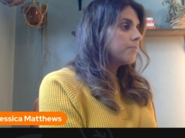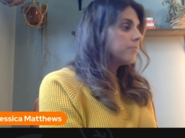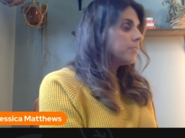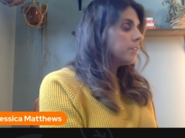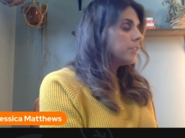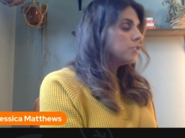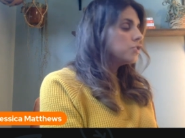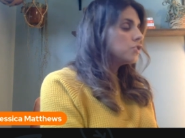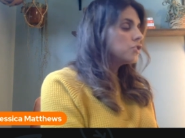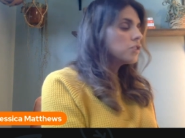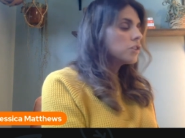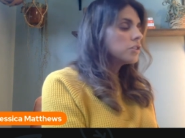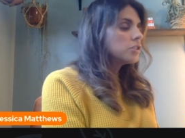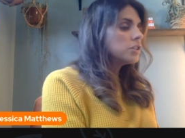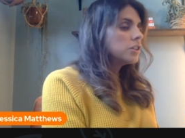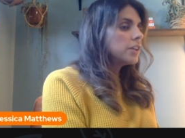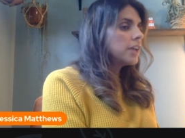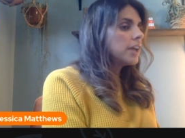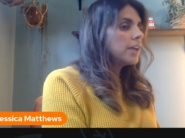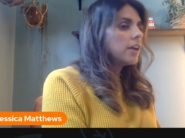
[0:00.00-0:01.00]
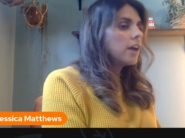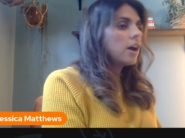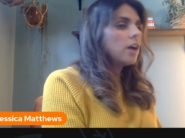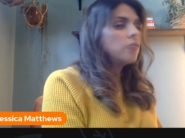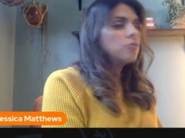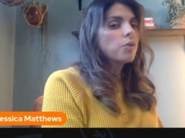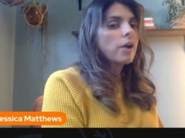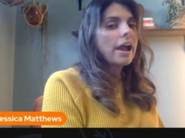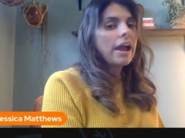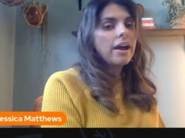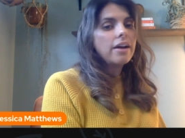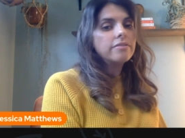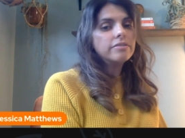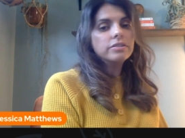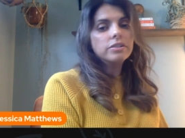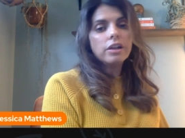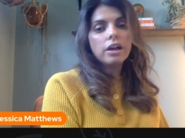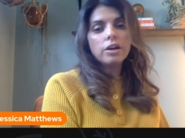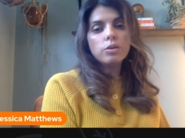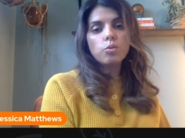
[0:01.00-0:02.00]
You can just start to again
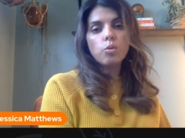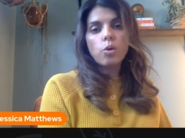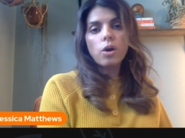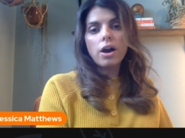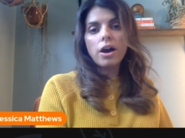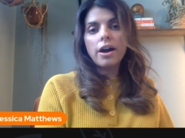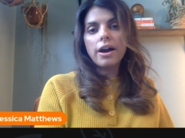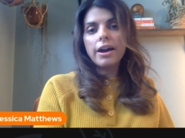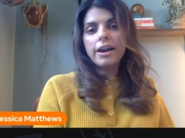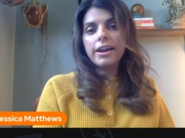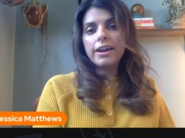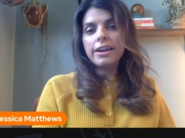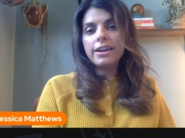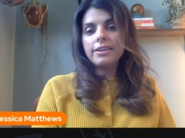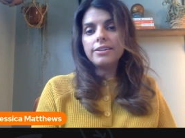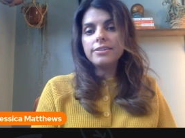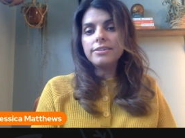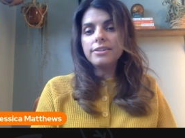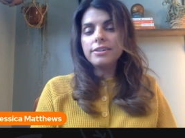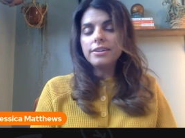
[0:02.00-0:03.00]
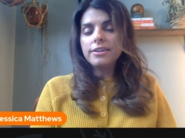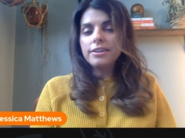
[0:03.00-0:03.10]
unravel, unwind,